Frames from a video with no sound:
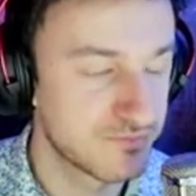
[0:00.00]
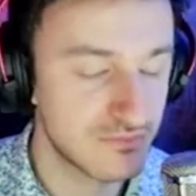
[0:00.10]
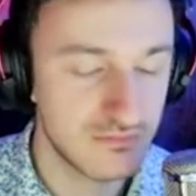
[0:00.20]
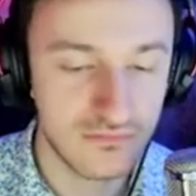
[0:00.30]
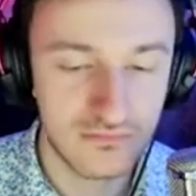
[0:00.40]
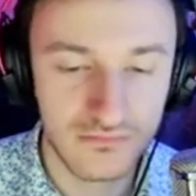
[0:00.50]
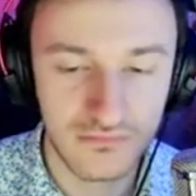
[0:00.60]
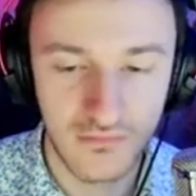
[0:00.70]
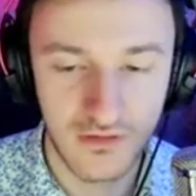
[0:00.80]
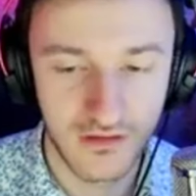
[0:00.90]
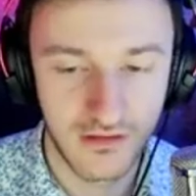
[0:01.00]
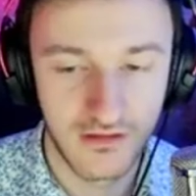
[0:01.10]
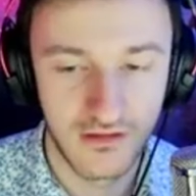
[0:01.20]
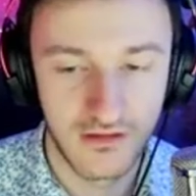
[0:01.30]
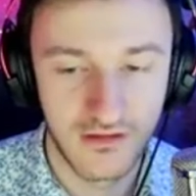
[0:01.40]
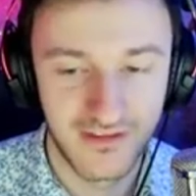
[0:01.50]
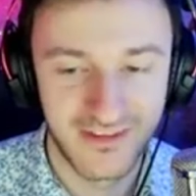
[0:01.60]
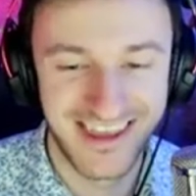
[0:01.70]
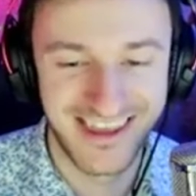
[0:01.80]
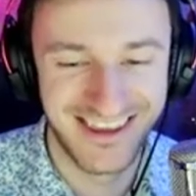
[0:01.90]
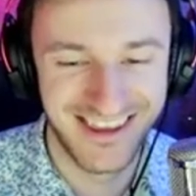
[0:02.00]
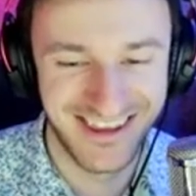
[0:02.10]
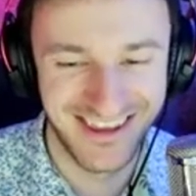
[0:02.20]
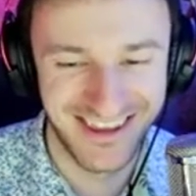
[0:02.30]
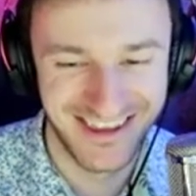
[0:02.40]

This is my podcast, talk